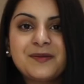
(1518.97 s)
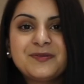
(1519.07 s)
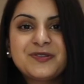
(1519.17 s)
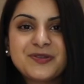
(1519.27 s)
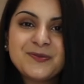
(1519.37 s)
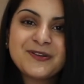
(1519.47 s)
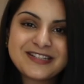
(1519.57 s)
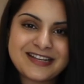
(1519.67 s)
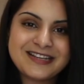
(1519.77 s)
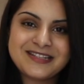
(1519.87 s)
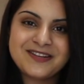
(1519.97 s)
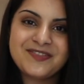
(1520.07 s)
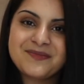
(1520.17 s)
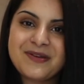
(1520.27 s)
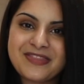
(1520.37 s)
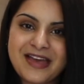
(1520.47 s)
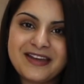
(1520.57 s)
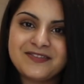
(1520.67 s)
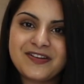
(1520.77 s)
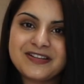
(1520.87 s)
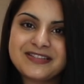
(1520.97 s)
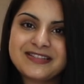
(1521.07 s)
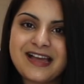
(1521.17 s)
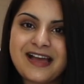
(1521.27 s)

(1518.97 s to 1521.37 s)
I'm super excited for the month ahead of us,